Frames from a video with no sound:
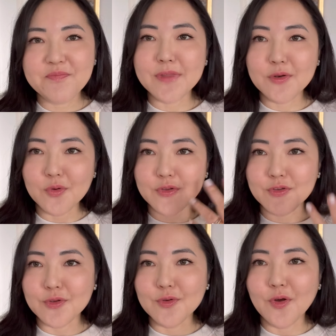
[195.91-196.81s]
in order
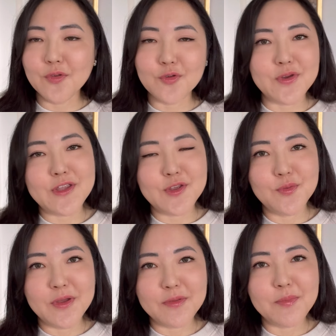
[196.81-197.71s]
to not greet you
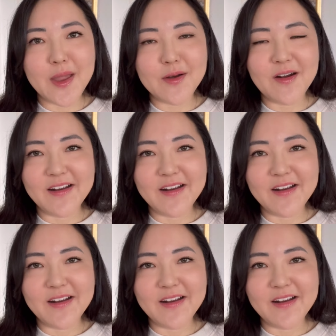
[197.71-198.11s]
with bare